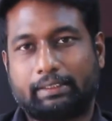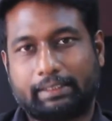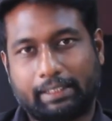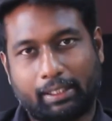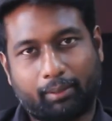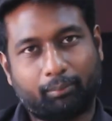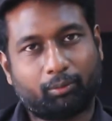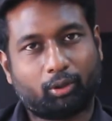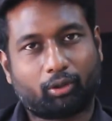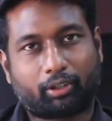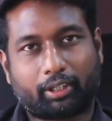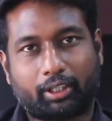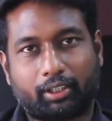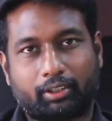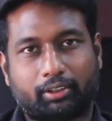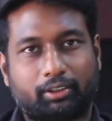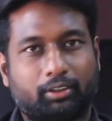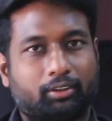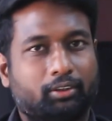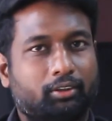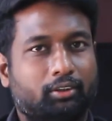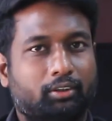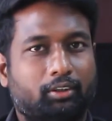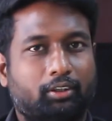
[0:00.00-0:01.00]
Same
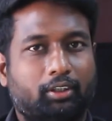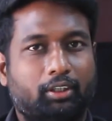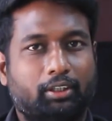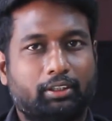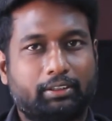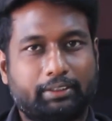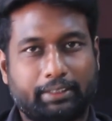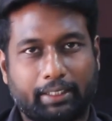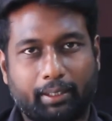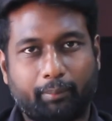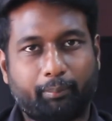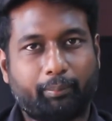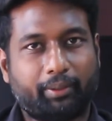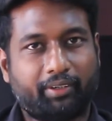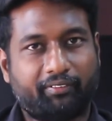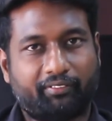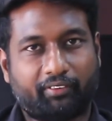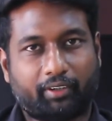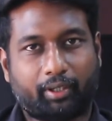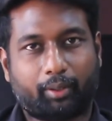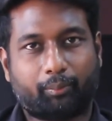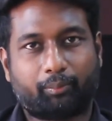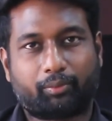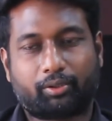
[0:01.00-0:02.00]
location, same bee
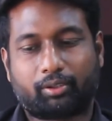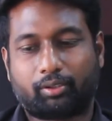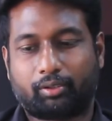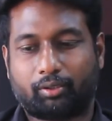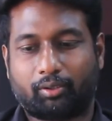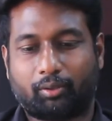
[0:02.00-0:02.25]
farms,